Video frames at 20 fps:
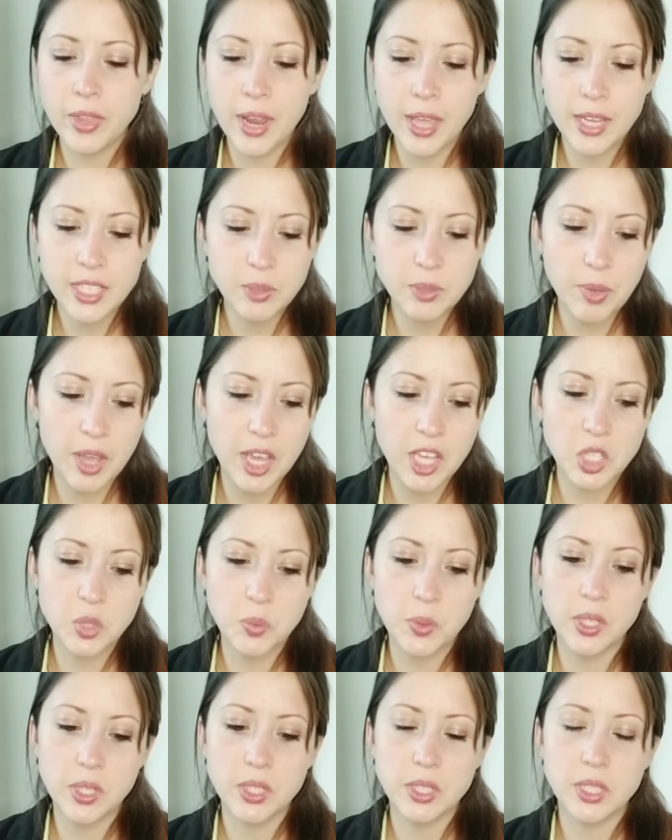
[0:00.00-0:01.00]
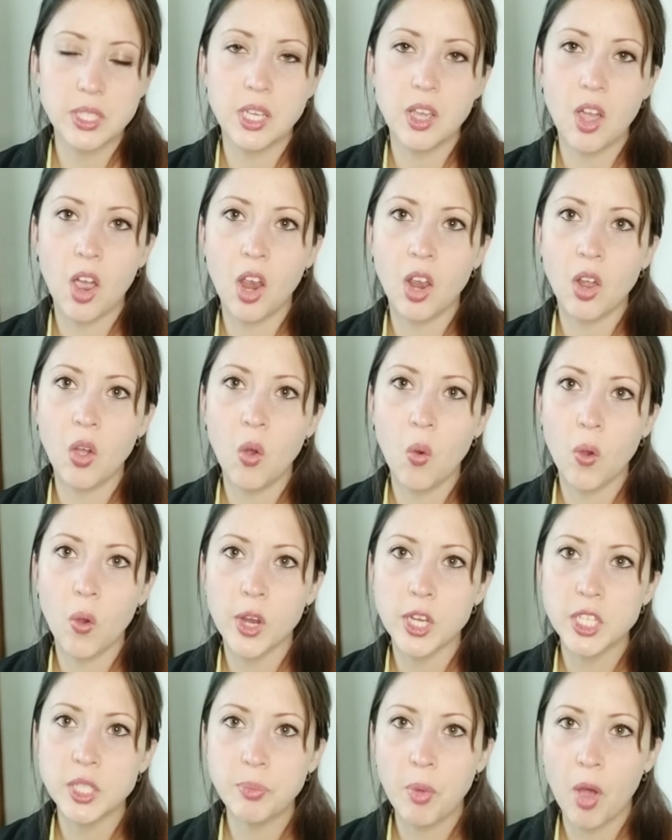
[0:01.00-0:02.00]
next page, we'll see our
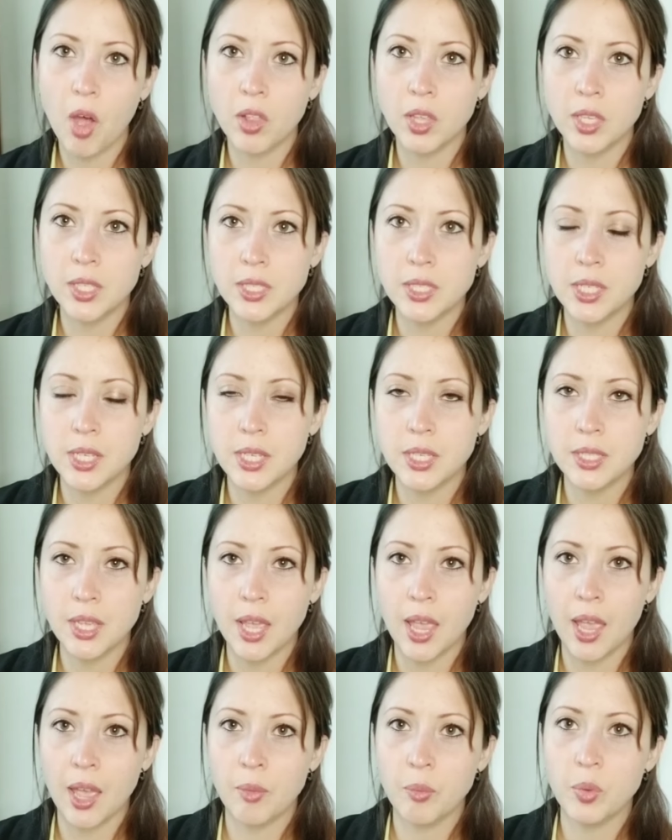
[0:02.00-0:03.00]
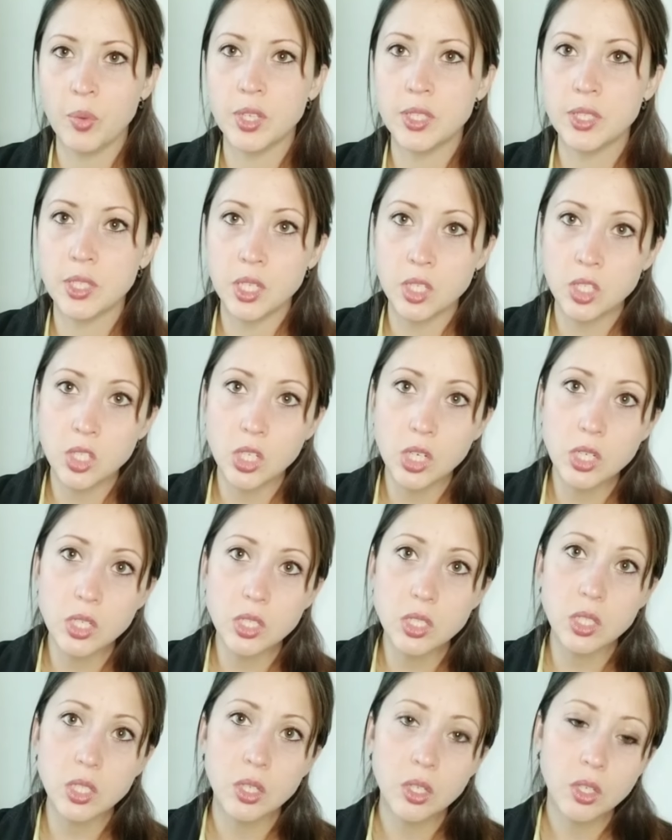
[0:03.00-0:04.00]
course policies and
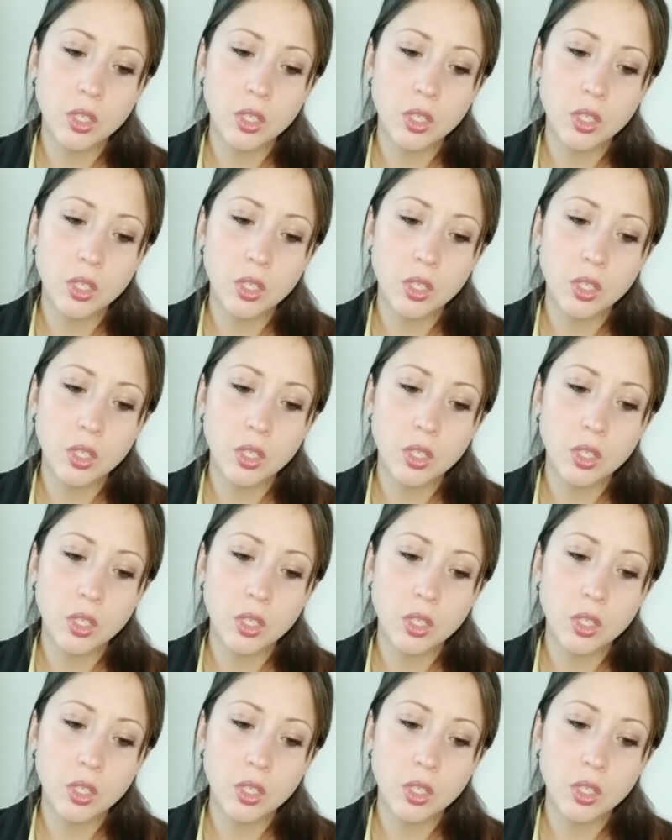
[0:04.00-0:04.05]
procedures.